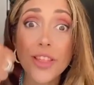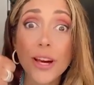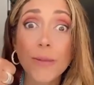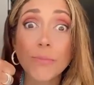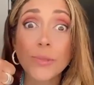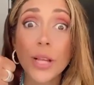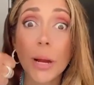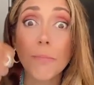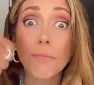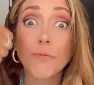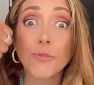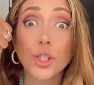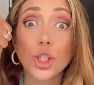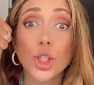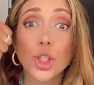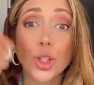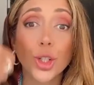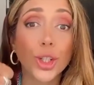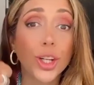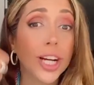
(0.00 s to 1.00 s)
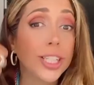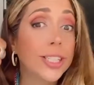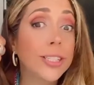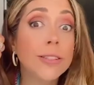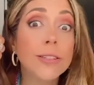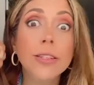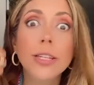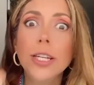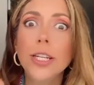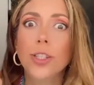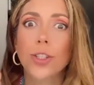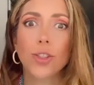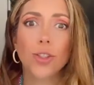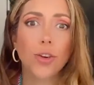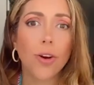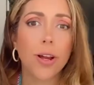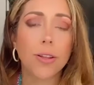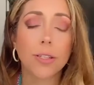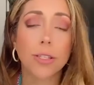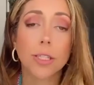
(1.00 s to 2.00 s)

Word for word: thumbs up for sure. You guys need to try